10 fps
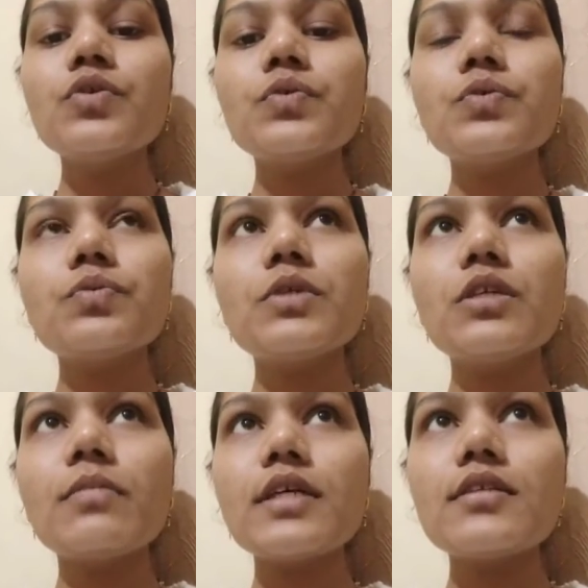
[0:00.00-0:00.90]
To
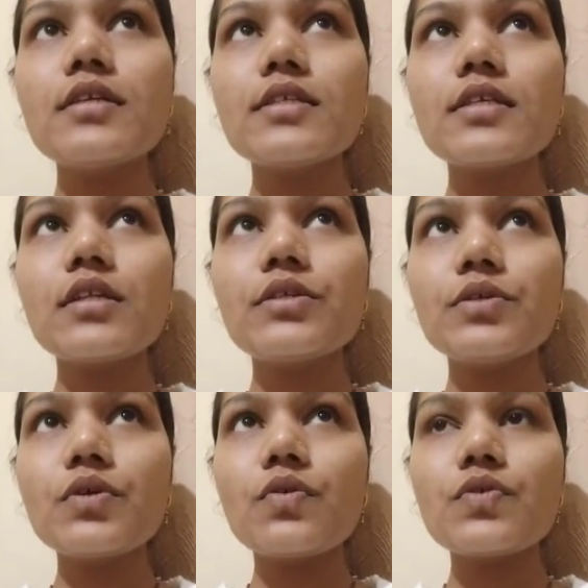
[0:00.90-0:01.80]
minimize the escalating
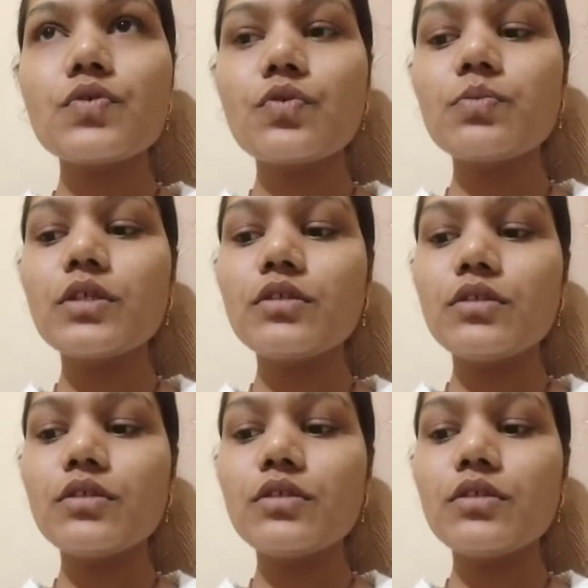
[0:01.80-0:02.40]
cost of the